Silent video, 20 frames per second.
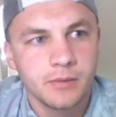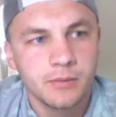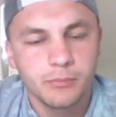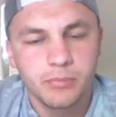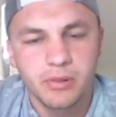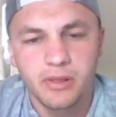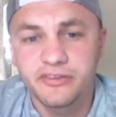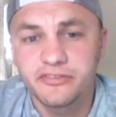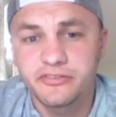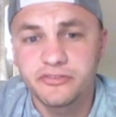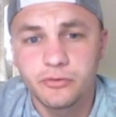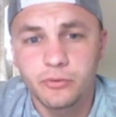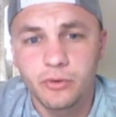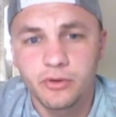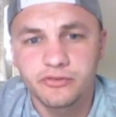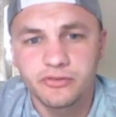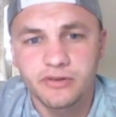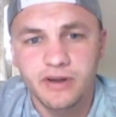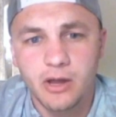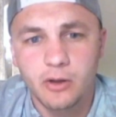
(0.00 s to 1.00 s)
plus
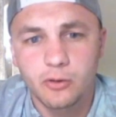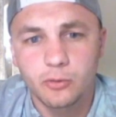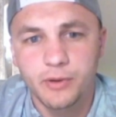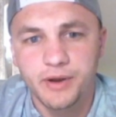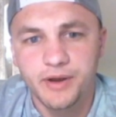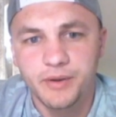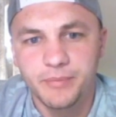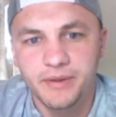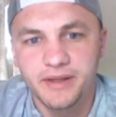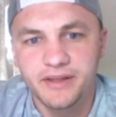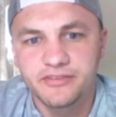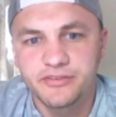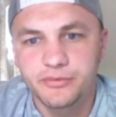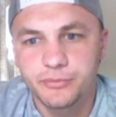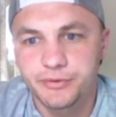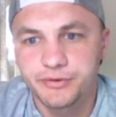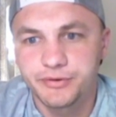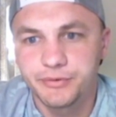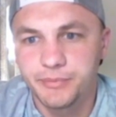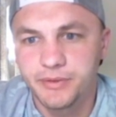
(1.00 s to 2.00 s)
200 out quite a bit, so
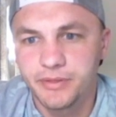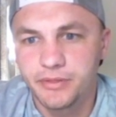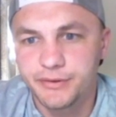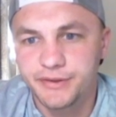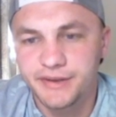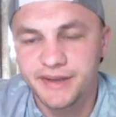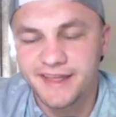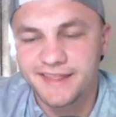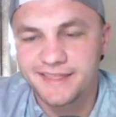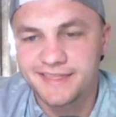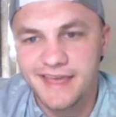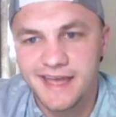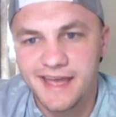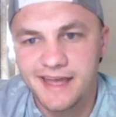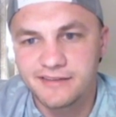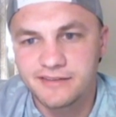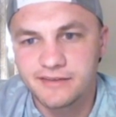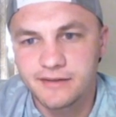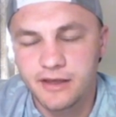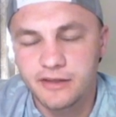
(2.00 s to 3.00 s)
we're going to be looking at
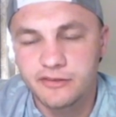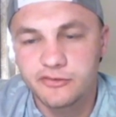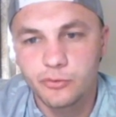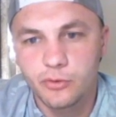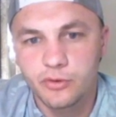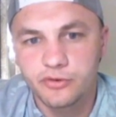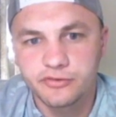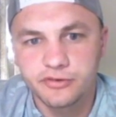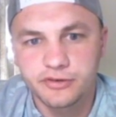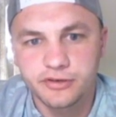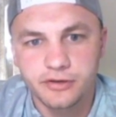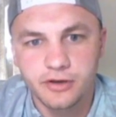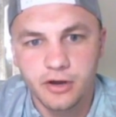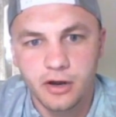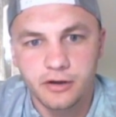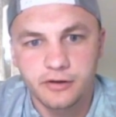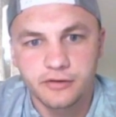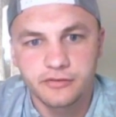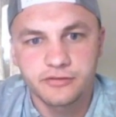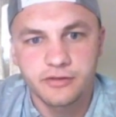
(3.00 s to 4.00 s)
that 200
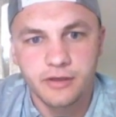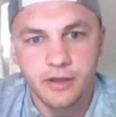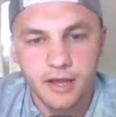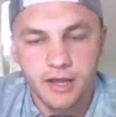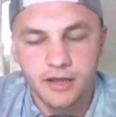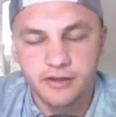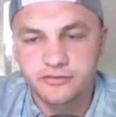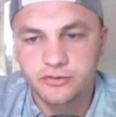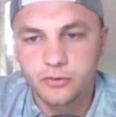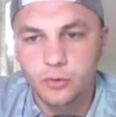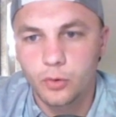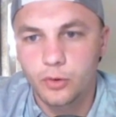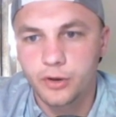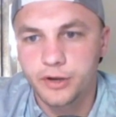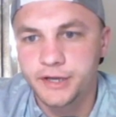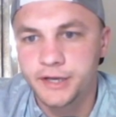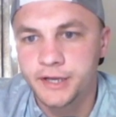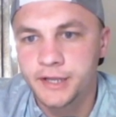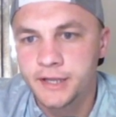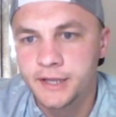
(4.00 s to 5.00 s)
yards
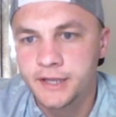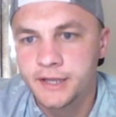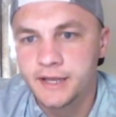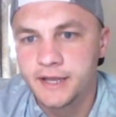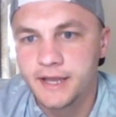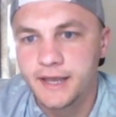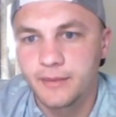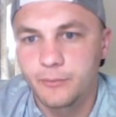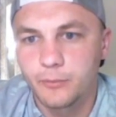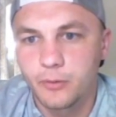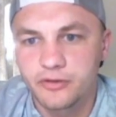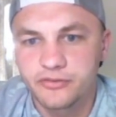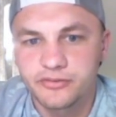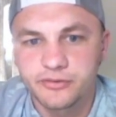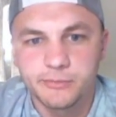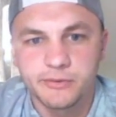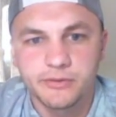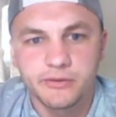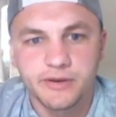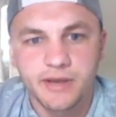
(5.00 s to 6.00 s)
scoring, and then we're
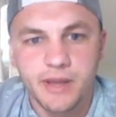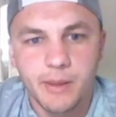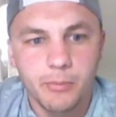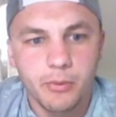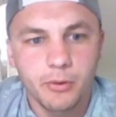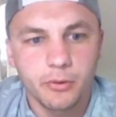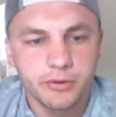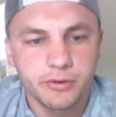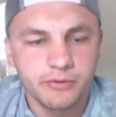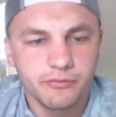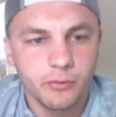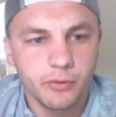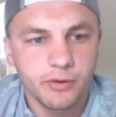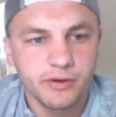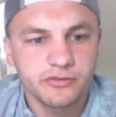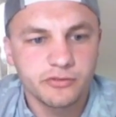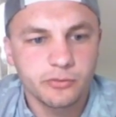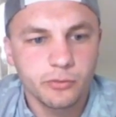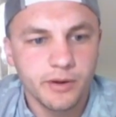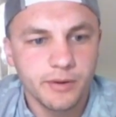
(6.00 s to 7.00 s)
also going to be looking at bogey
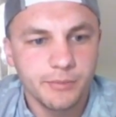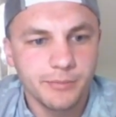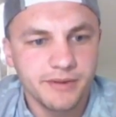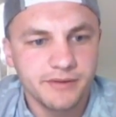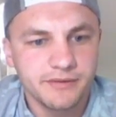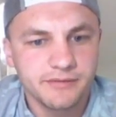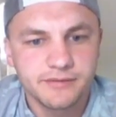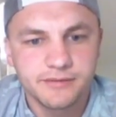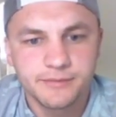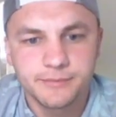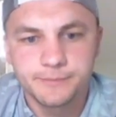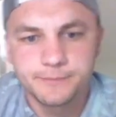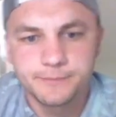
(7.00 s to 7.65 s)
avoidance quite a bit.